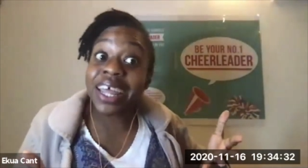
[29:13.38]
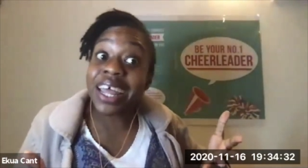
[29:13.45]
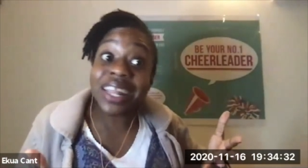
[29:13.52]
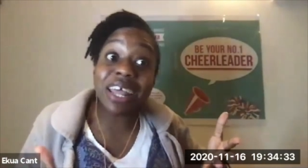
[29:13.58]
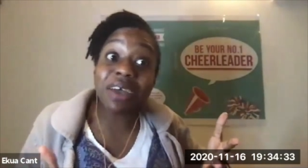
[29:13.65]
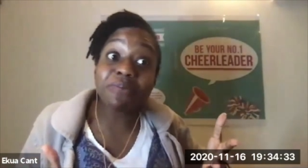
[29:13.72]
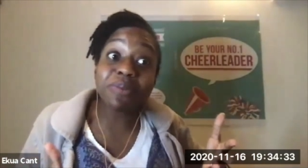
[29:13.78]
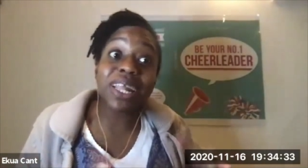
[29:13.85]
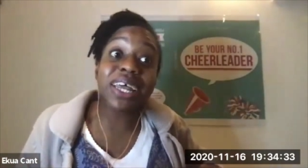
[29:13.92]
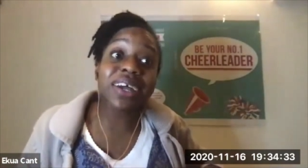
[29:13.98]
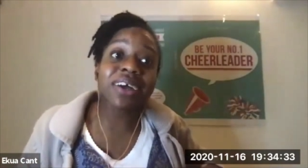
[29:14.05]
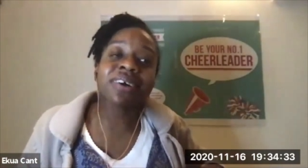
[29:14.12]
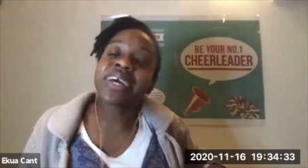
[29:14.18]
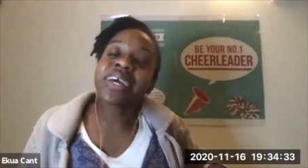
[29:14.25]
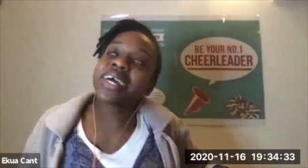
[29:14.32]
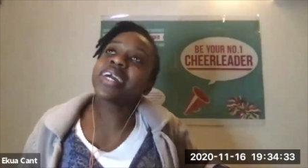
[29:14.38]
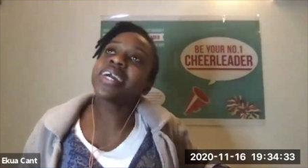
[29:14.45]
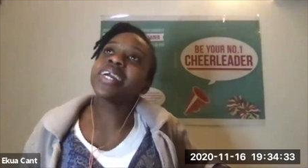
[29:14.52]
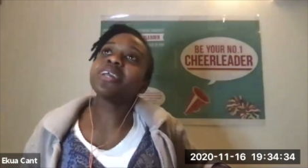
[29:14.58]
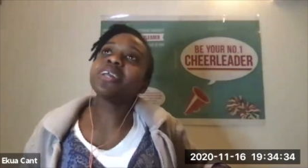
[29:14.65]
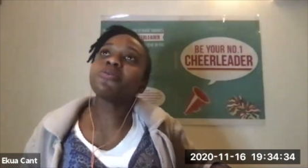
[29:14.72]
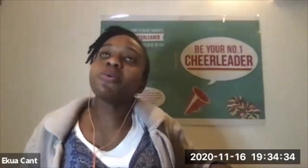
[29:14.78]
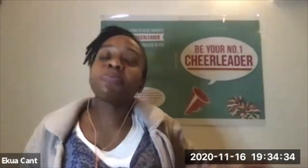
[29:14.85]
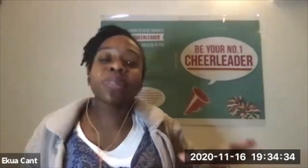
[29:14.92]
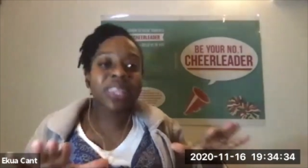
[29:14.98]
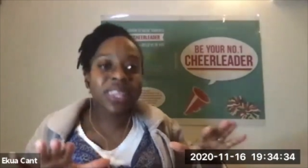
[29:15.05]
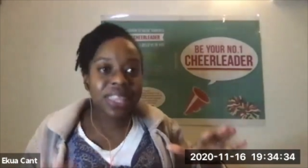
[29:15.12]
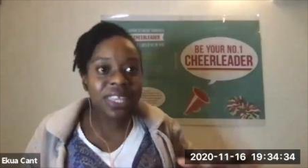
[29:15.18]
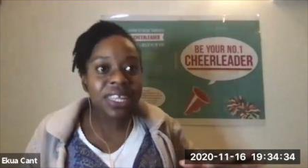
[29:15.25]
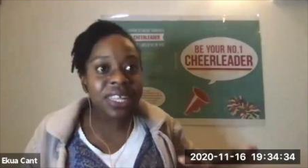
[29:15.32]
And then be like, okay, you know what, but
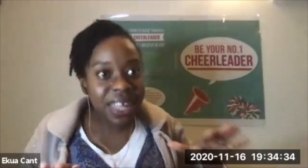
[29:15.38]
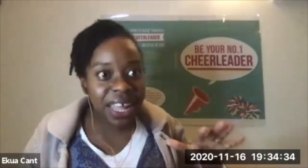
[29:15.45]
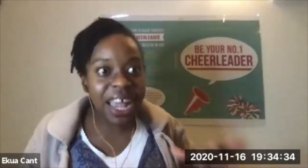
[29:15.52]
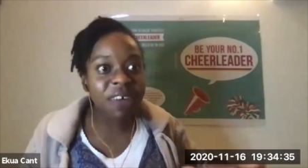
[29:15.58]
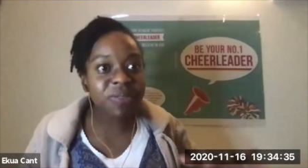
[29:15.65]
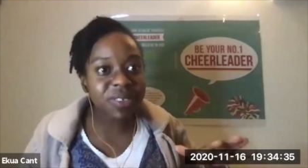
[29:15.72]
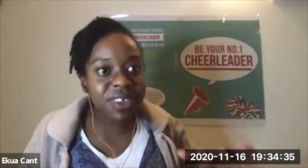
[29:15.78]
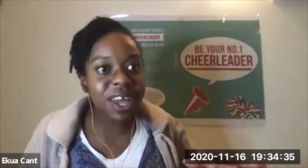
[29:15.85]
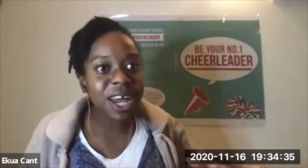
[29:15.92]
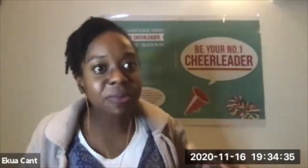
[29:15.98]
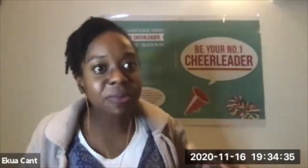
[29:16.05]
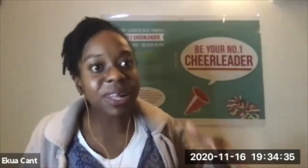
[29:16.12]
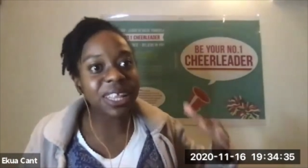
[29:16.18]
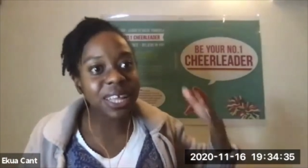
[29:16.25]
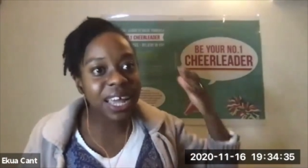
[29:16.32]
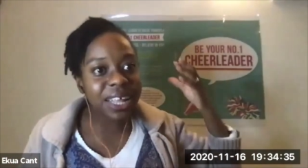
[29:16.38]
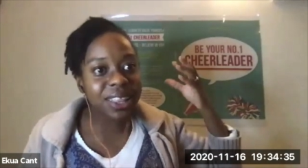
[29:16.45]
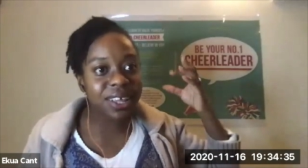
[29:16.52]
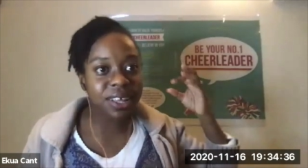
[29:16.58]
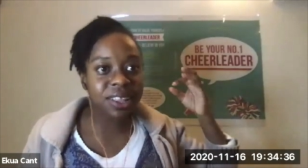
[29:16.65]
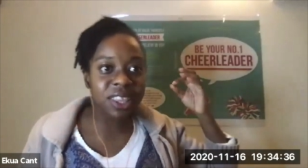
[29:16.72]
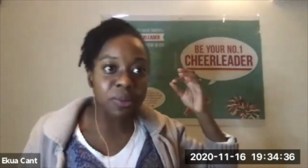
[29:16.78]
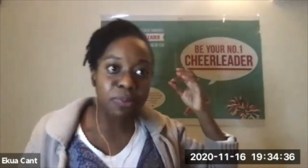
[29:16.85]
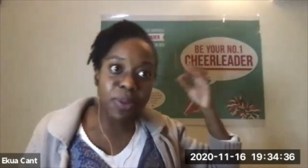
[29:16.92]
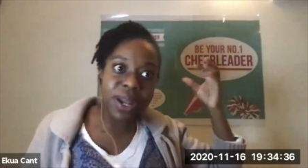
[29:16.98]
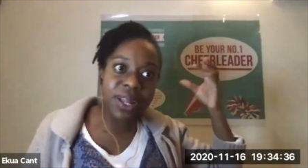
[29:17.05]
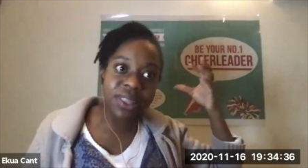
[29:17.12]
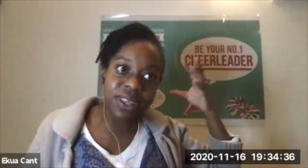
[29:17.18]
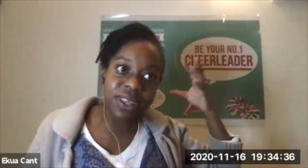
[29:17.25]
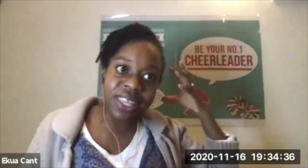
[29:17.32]
have the time and, and the, the,
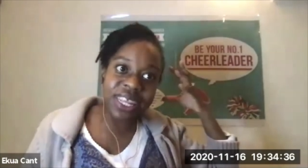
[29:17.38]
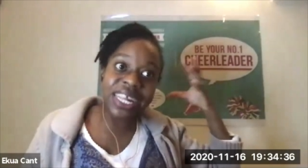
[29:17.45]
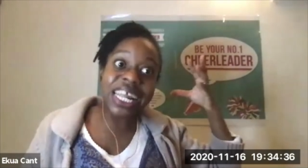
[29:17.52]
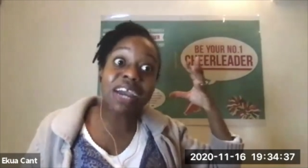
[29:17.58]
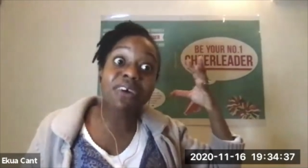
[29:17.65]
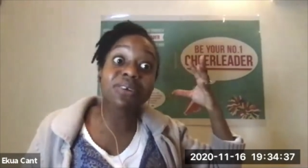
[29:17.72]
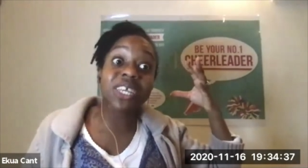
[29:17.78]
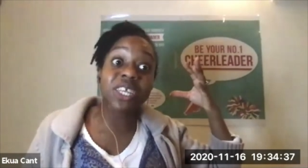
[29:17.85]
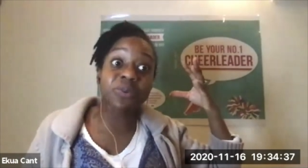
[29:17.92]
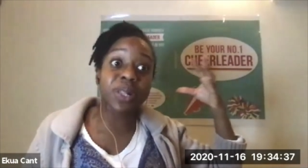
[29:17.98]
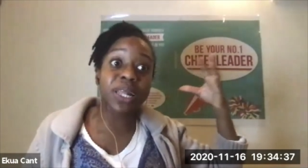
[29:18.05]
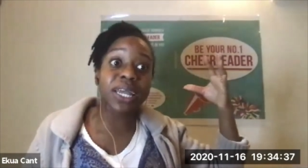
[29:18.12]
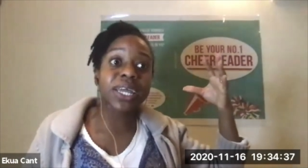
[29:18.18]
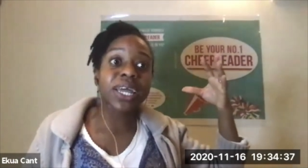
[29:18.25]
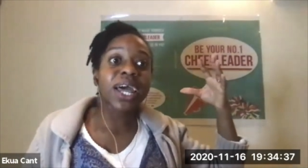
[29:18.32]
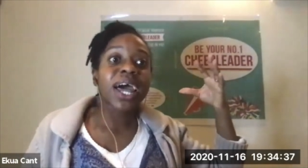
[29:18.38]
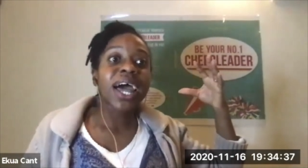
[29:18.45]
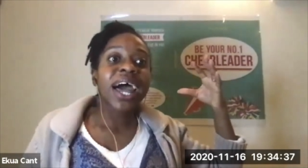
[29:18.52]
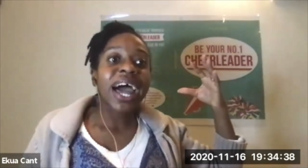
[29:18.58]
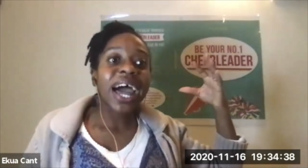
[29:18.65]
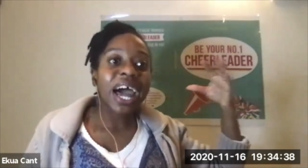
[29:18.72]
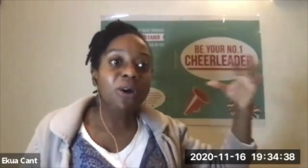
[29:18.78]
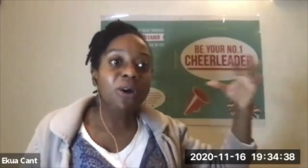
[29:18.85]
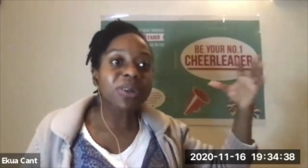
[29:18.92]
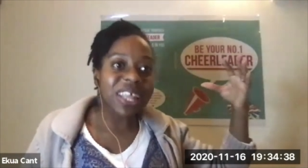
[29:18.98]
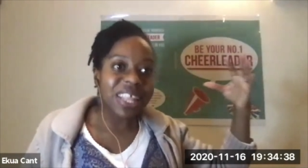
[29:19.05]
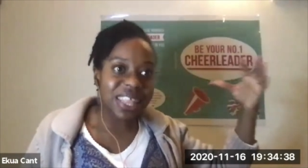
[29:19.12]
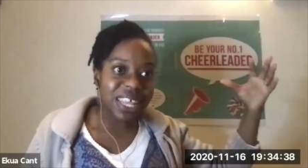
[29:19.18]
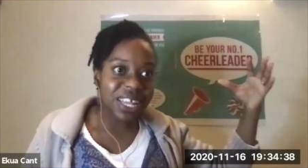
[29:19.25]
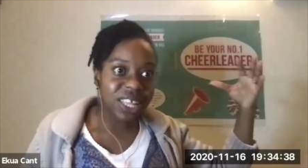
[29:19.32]
the, the clarity to be like, how can I
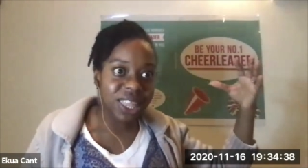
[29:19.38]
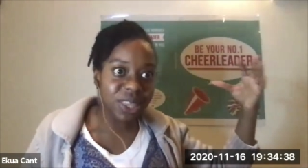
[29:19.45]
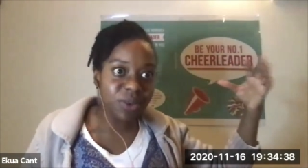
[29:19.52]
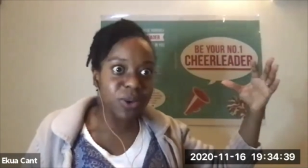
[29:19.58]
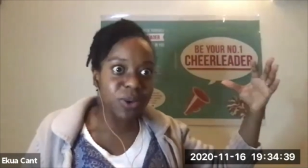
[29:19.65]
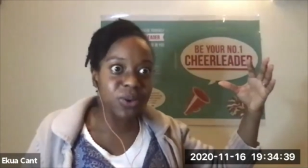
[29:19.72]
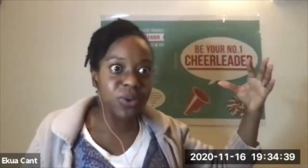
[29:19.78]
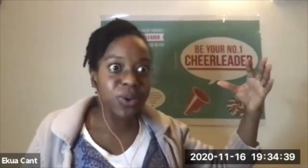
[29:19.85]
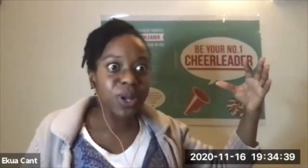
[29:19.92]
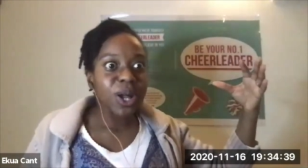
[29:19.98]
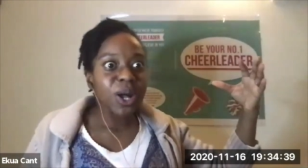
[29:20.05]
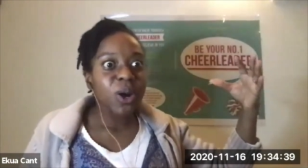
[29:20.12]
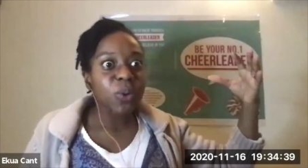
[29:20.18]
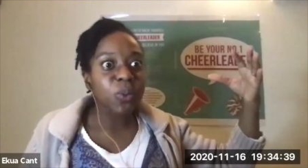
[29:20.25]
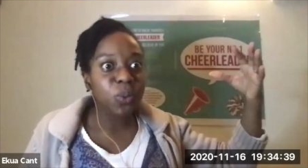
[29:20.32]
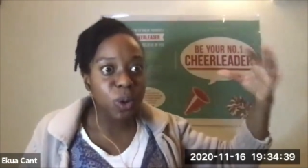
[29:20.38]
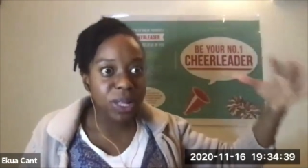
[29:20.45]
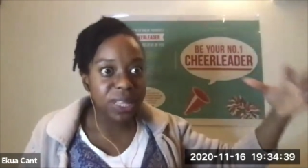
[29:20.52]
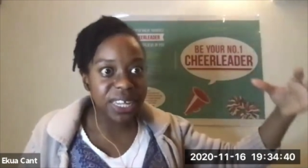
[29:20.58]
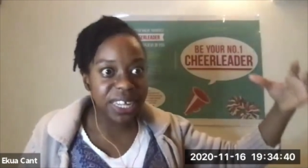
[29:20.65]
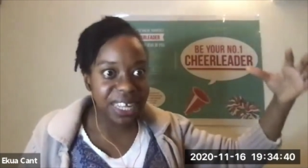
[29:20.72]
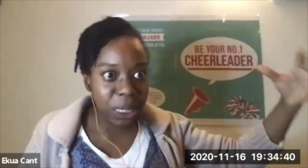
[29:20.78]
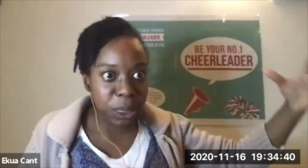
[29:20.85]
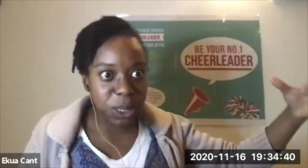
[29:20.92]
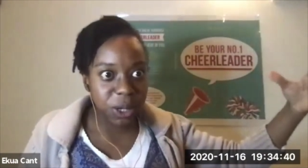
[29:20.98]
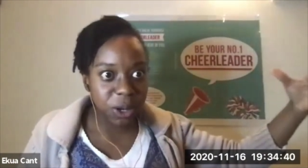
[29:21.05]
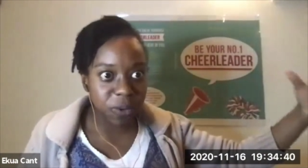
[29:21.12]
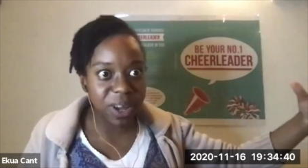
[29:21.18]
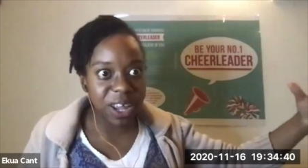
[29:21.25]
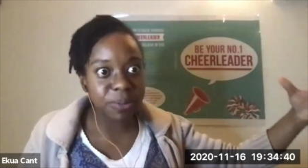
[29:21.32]
think through what did actually
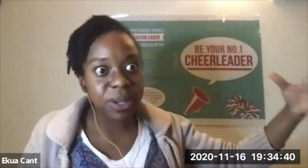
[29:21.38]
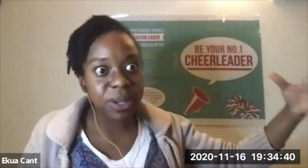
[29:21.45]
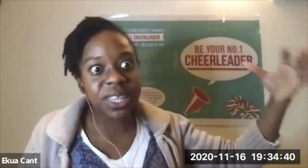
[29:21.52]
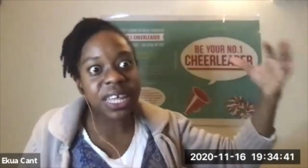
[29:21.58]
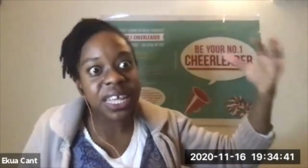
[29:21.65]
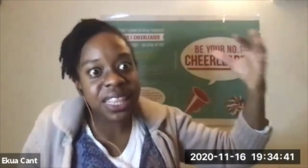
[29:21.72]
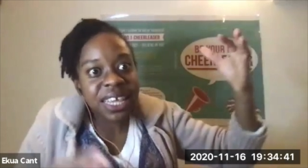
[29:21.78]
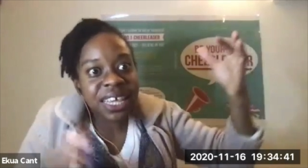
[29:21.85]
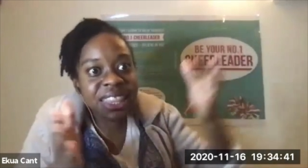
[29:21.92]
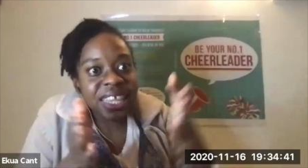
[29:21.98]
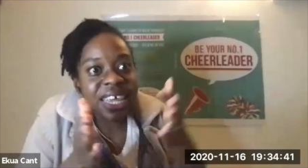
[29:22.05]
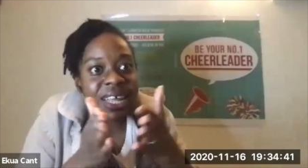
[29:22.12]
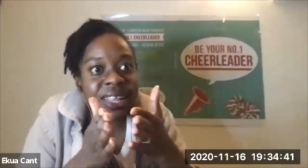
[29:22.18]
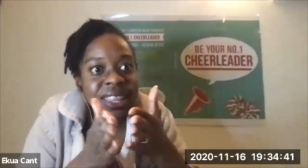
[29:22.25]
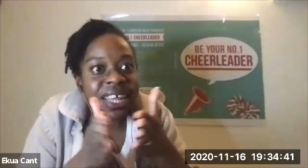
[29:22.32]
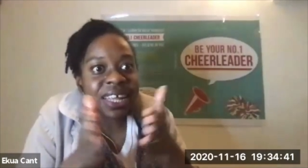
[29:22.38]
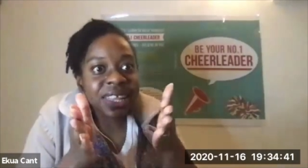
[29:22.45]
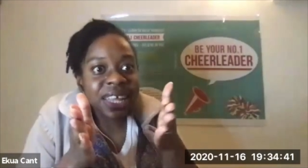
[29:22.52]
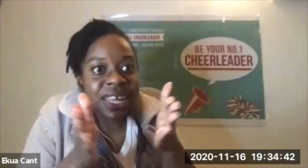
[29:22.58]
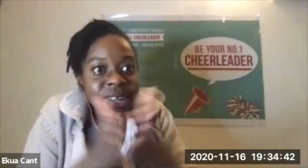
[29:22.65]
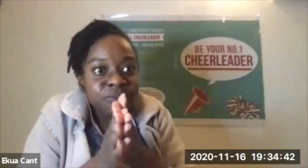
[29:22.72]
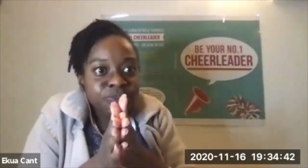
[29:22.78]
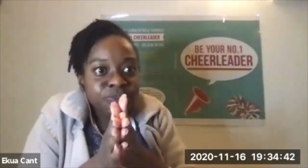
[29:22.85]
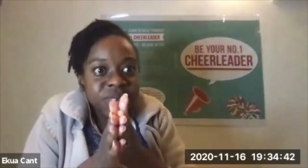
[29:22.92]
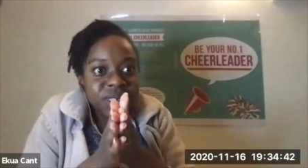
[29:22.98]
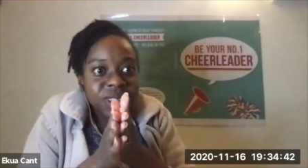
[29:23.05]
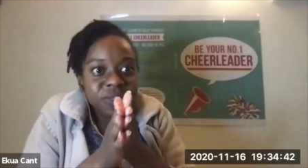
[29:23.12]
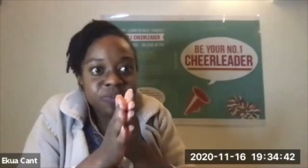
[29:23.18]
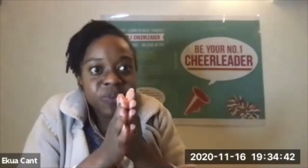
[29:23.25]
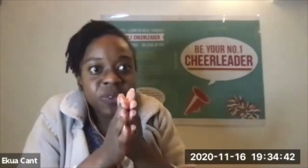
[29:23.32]
go right because it's, it's that that that you
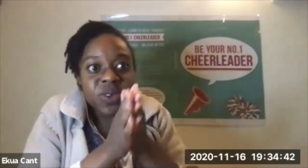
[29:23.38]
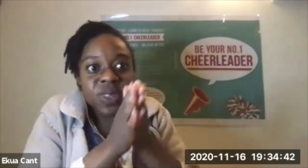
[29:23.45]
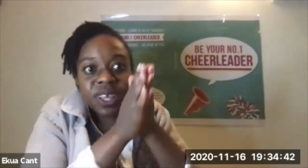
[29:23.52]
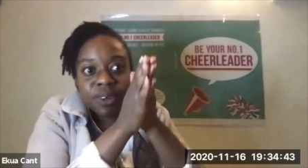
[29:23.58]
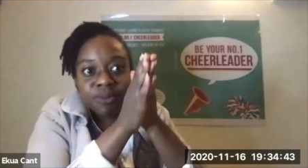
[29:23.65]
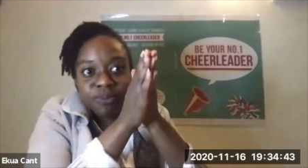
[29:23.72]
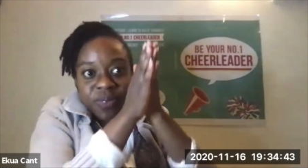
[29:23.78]
know between the